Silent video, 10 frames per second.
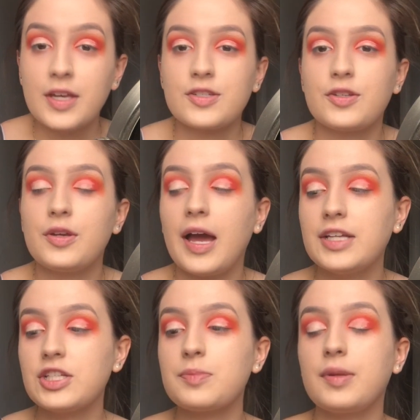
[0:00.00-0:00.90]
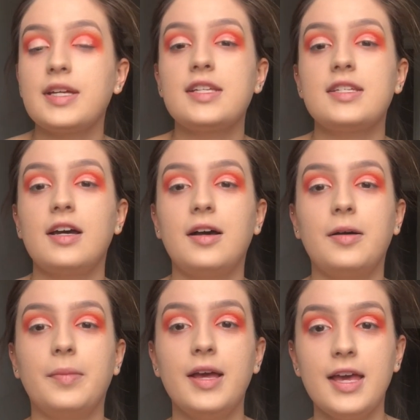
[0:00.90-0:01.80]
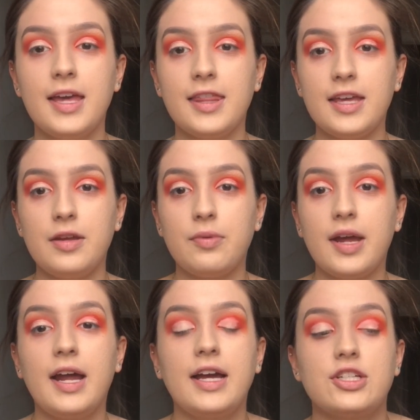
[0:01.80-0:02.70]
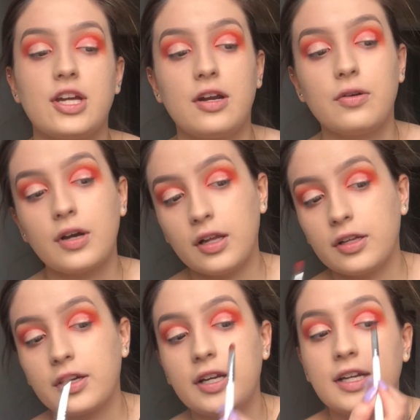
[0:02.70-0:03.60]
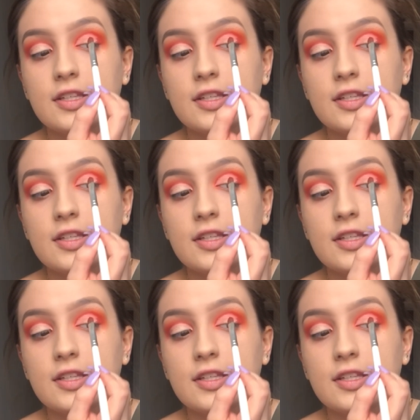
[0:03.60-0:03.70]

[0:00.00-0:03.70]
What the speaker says: So I just placed the red eyeshadow color